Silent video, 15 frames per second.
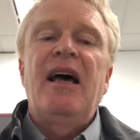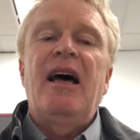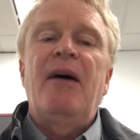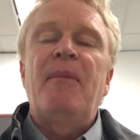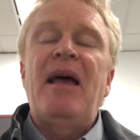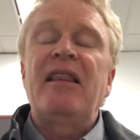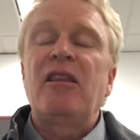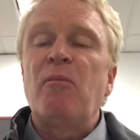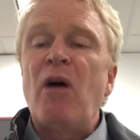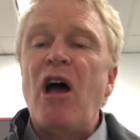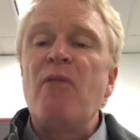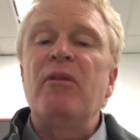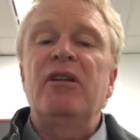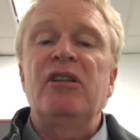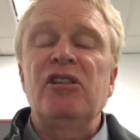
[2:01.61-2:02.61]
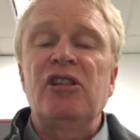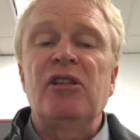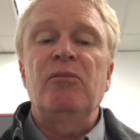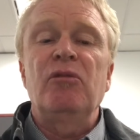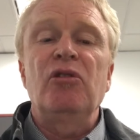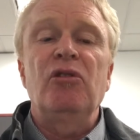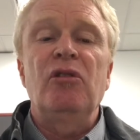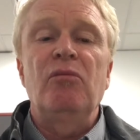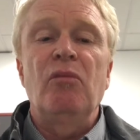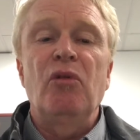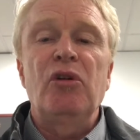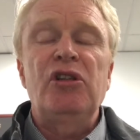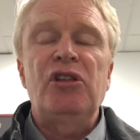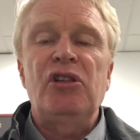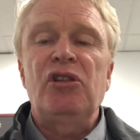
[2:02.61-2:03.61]
At the moment there's good
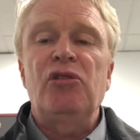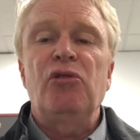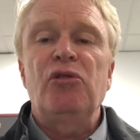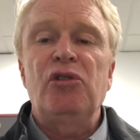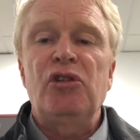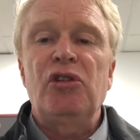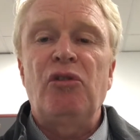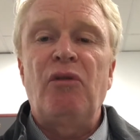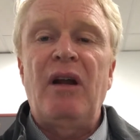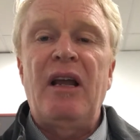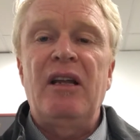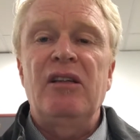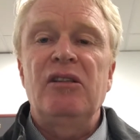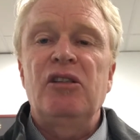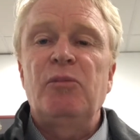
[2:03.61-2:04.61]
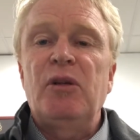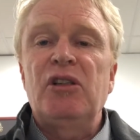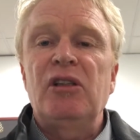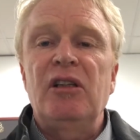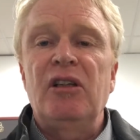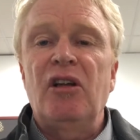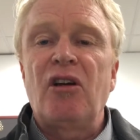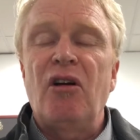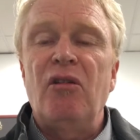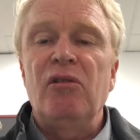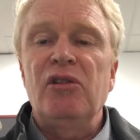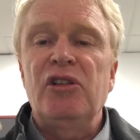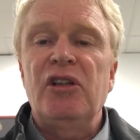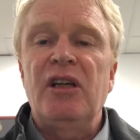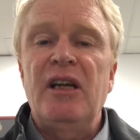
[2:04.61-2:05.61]
moisture sources around, especially in the
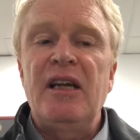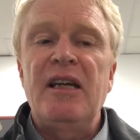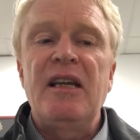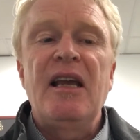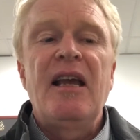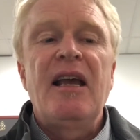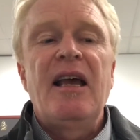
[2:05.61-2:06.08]
Coral Sea.